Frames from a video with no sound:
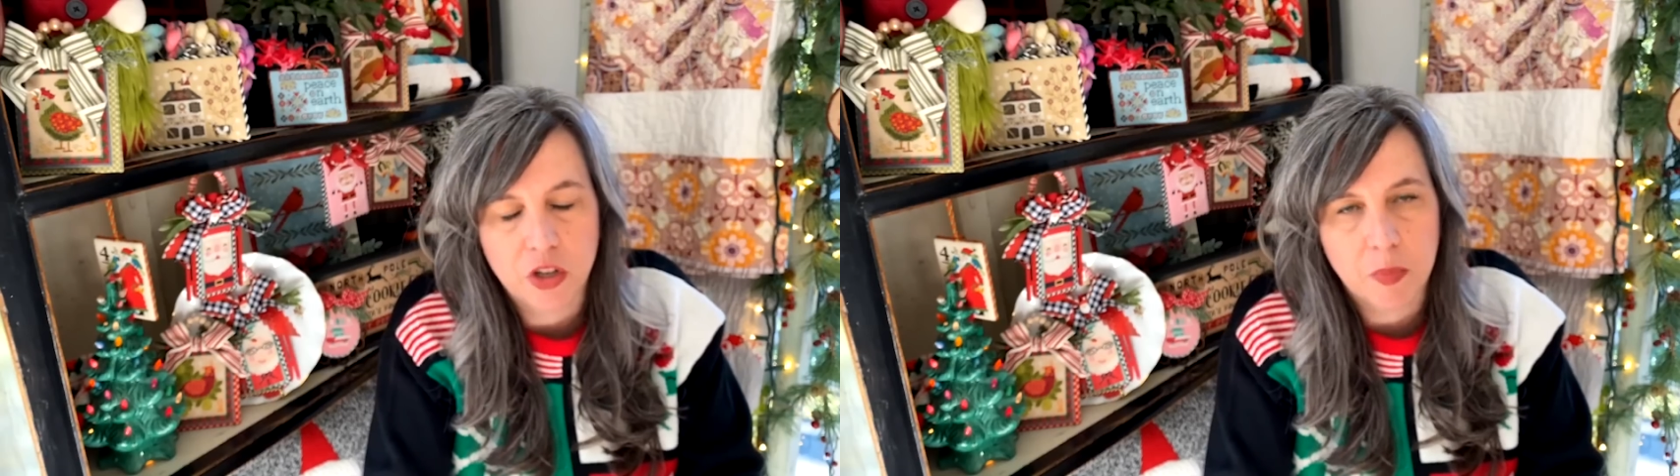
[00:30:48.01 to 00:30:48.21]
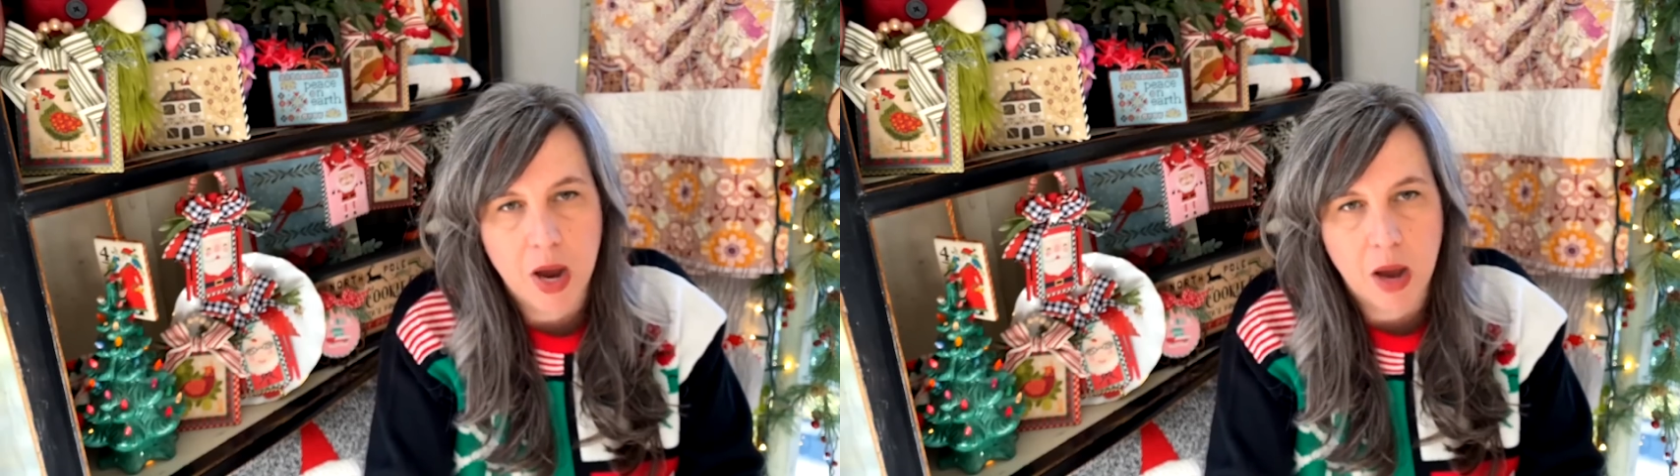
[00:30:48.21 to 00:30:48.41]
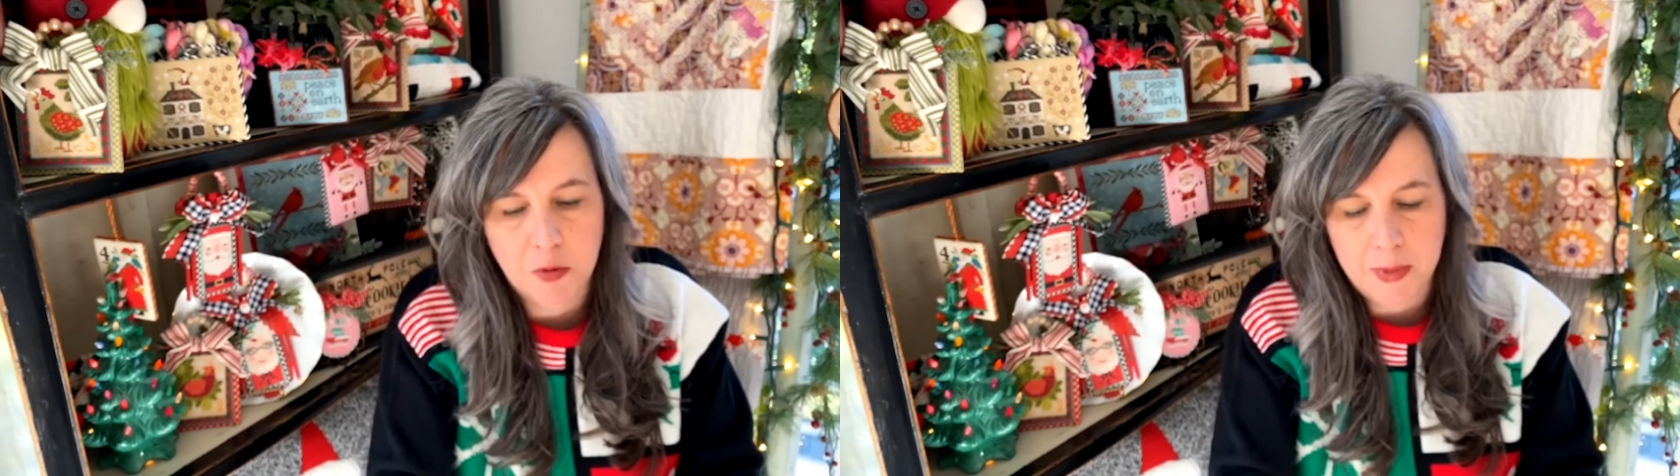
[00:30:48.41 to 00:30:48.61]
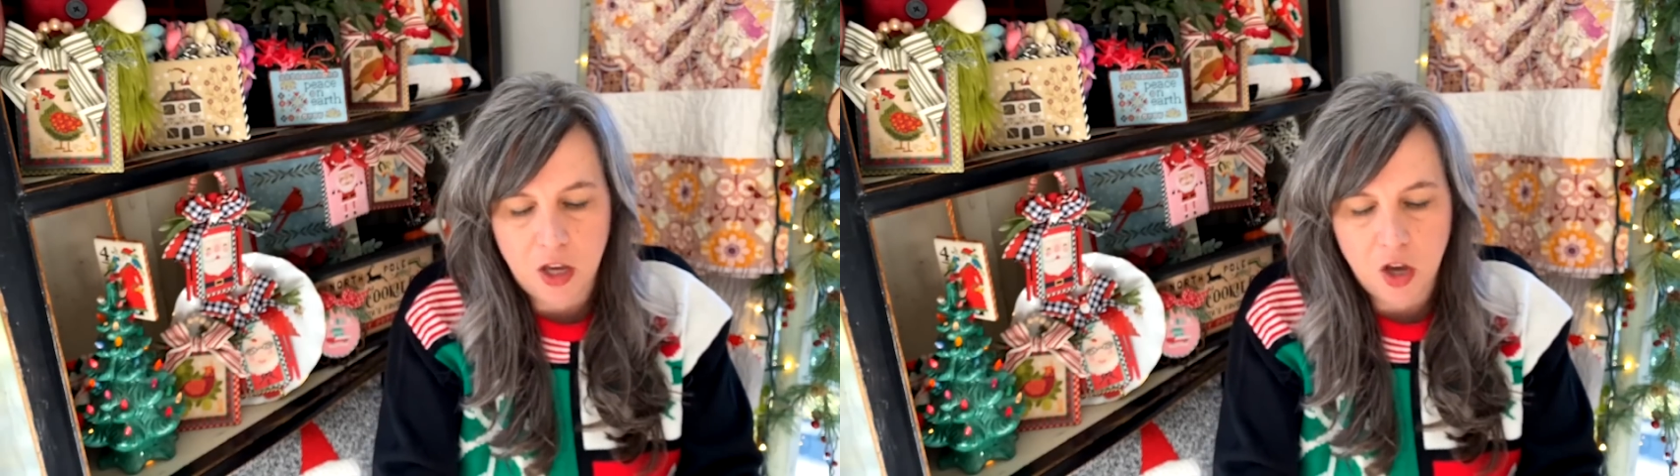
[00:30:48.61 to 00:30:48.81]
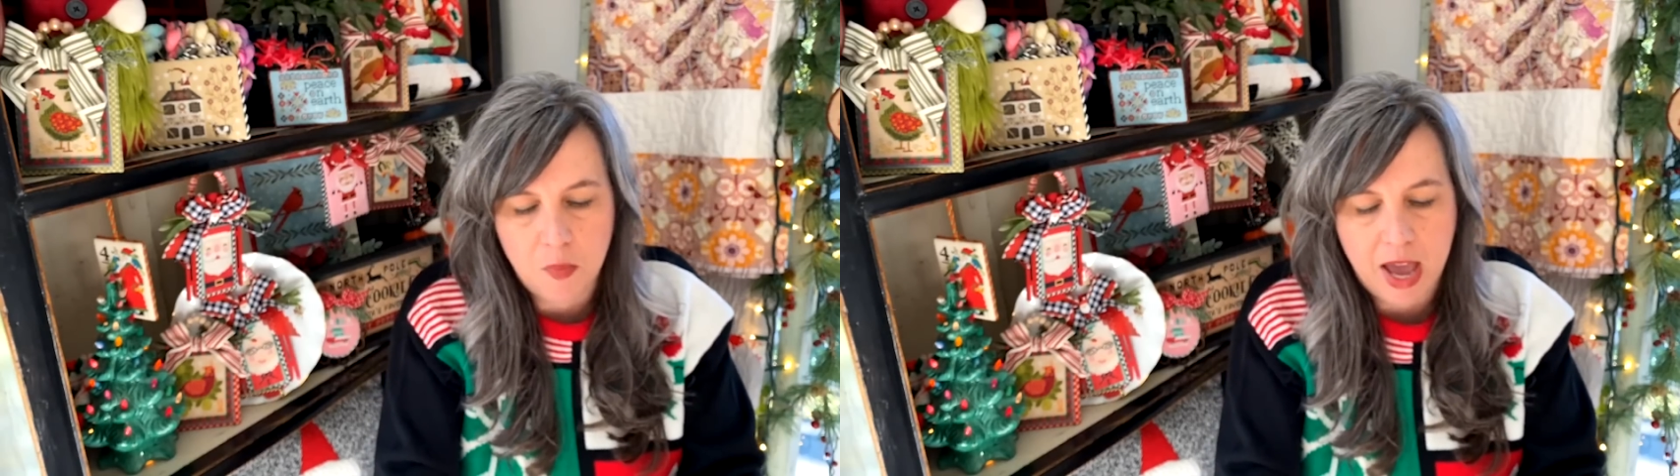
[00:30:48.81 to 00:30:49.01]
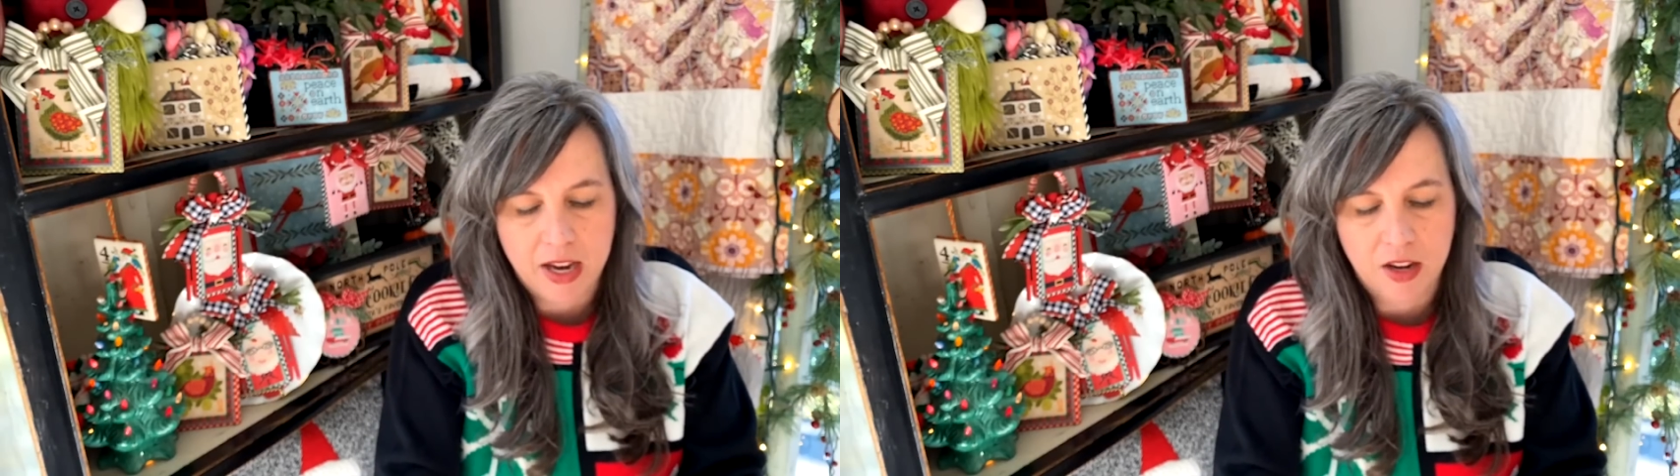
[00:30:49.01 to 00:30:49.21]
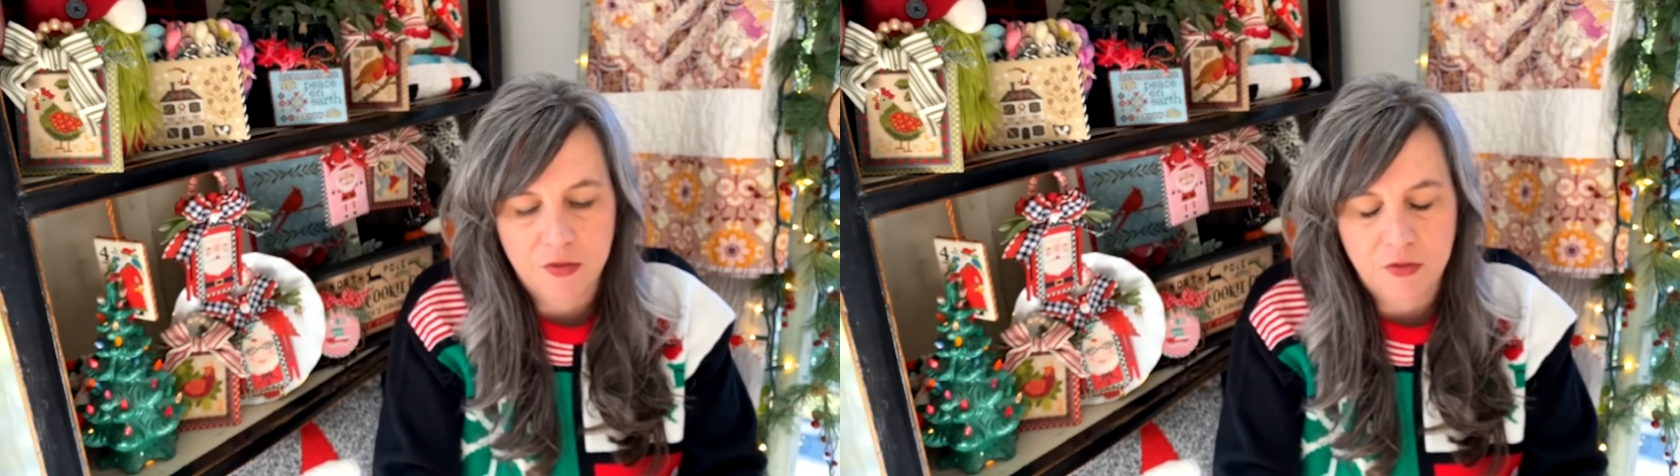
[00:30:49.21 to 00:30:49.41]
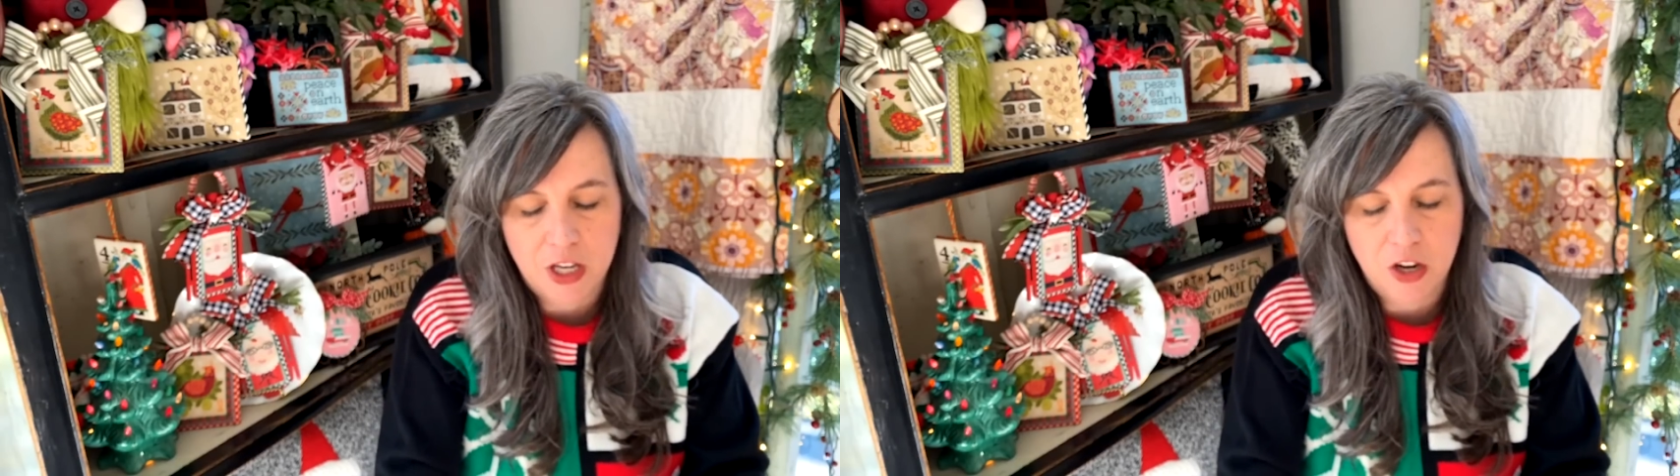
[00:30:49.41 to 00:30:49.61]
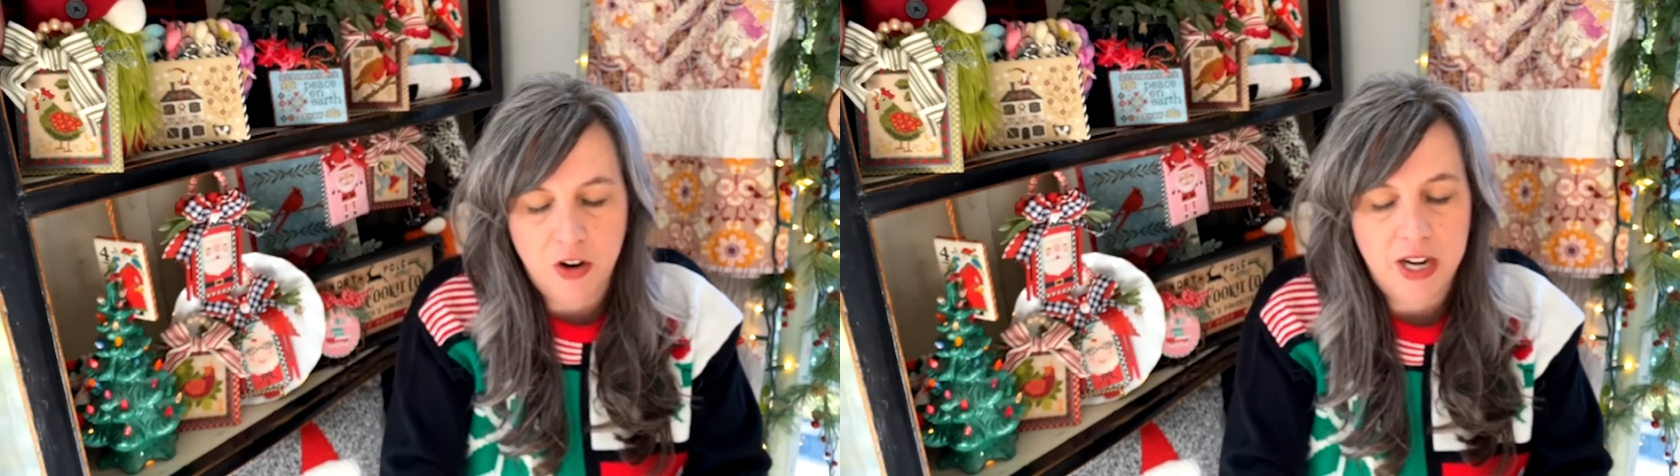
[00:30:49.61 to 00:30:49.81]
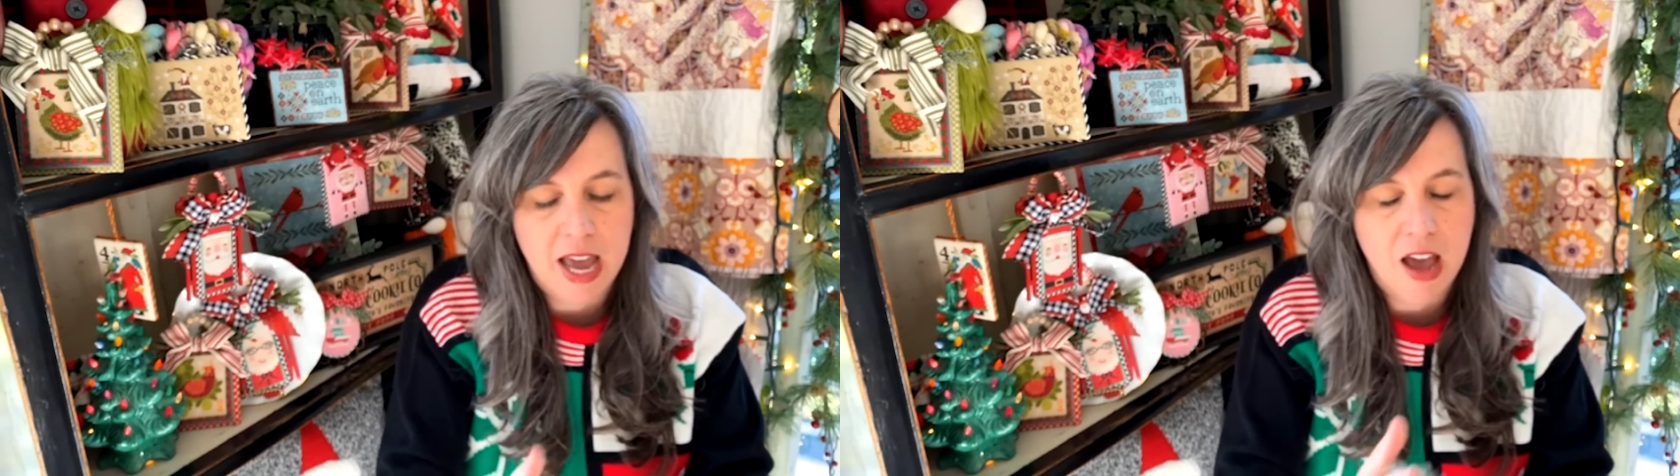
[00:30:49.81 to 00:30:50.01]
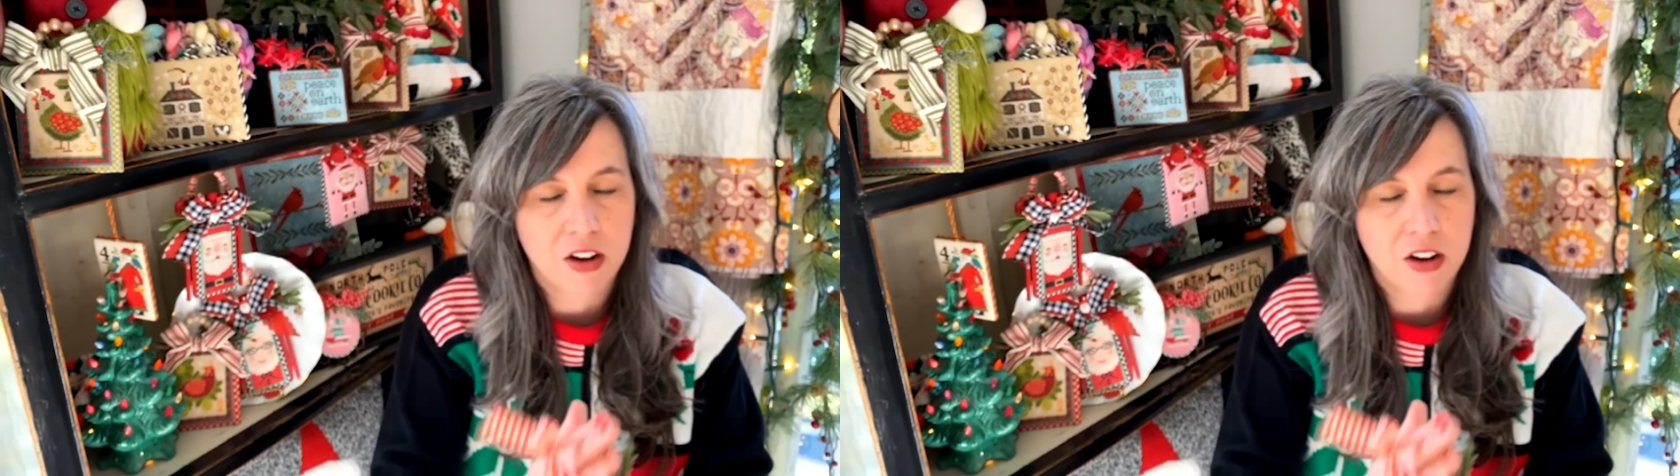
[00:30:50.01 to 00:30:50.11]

You could probably go back and figure it